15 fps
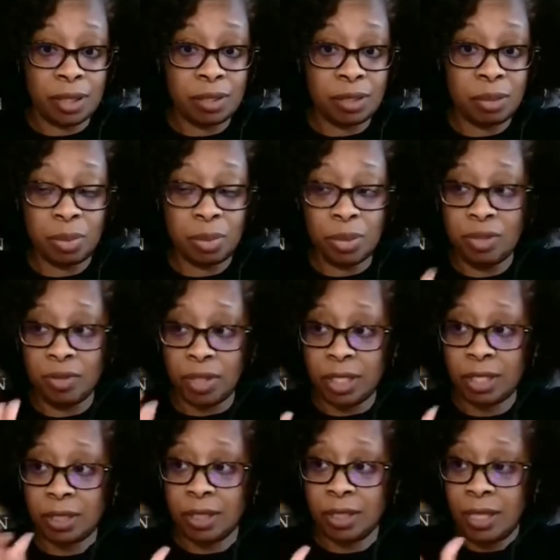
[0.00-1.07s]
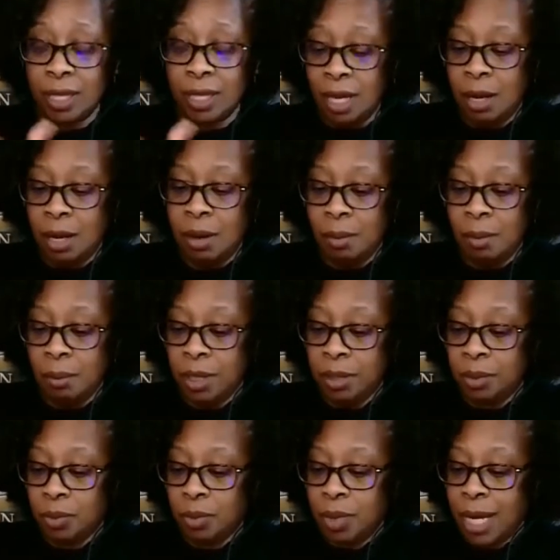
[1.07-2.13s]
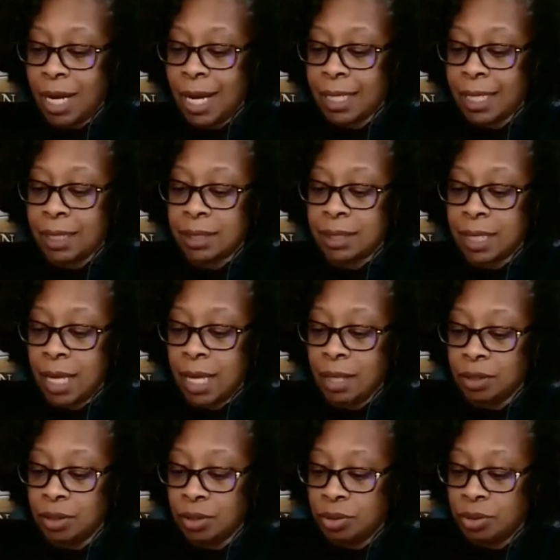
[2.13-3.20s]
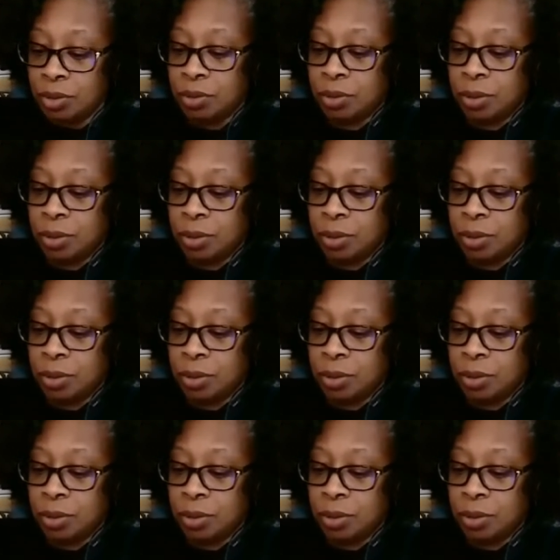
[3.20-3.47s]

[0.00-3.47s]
It's improving. But what I can tell you